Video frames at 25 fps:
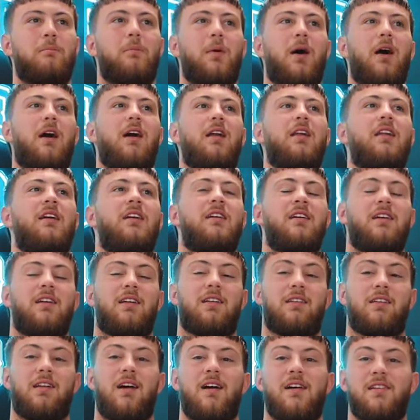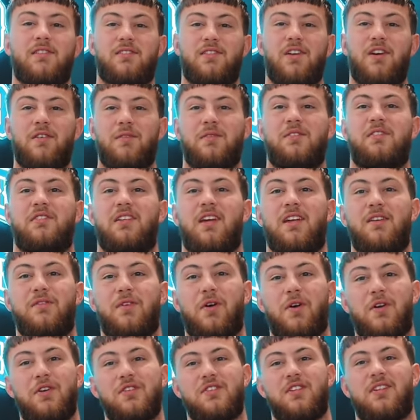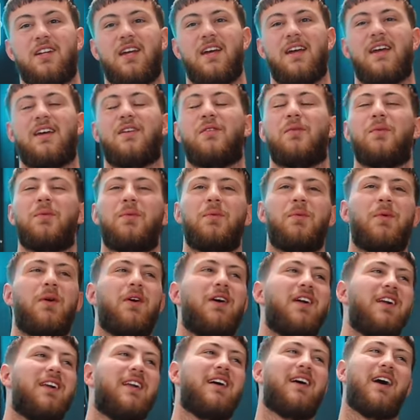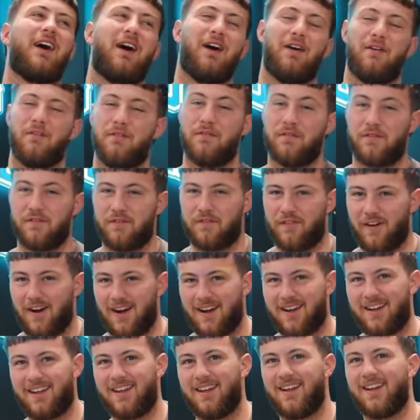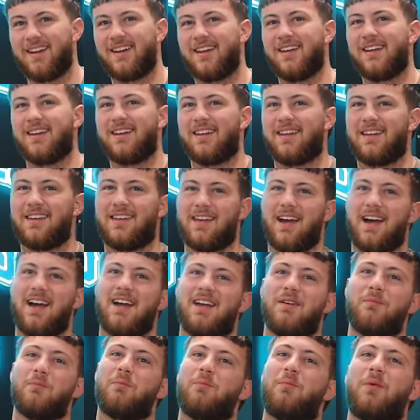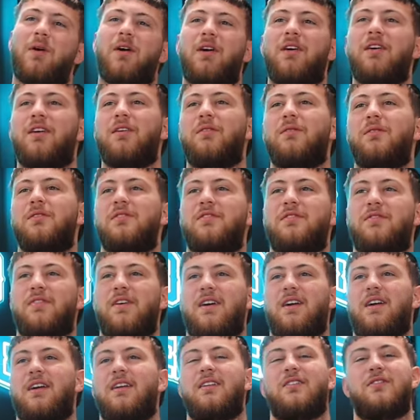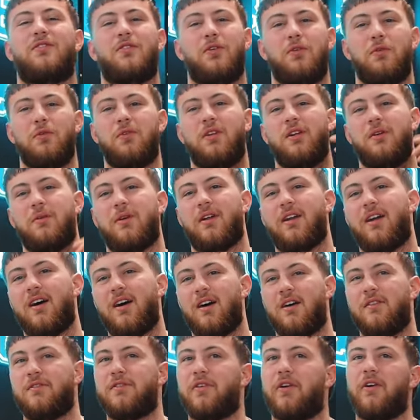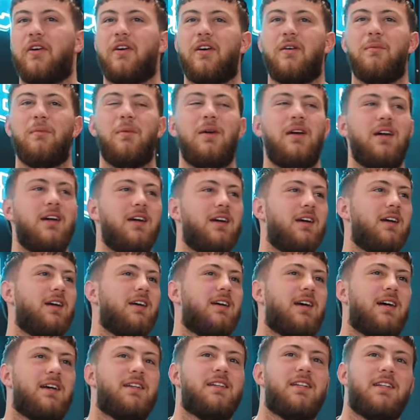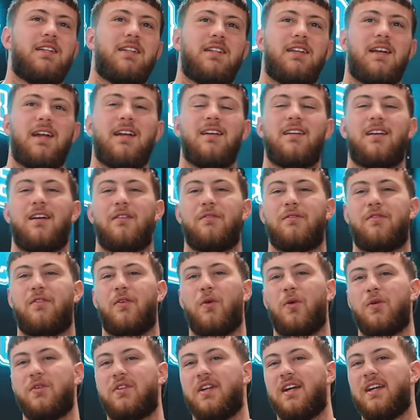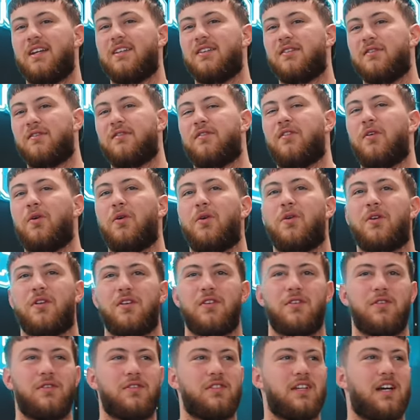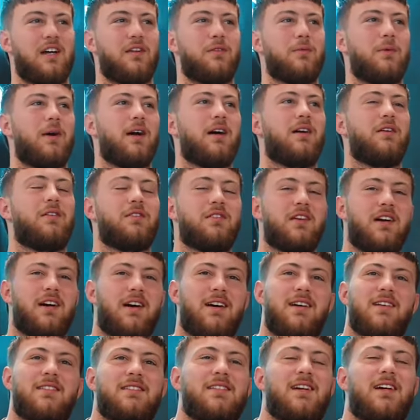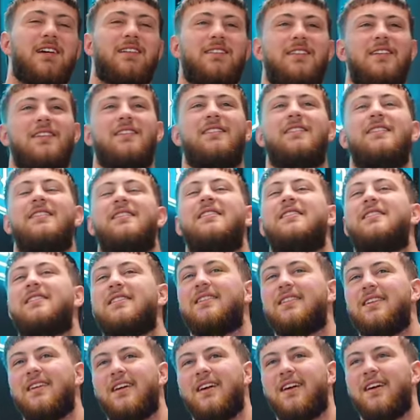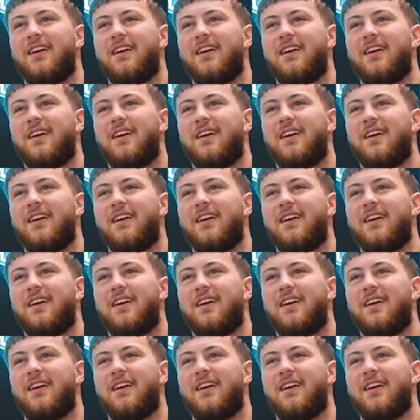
But last night was State of Origin, and what a fucking game, bro. It was fucking 2-0 at halftime, and then it ended up 14-4 to New South Wales. I was like, this is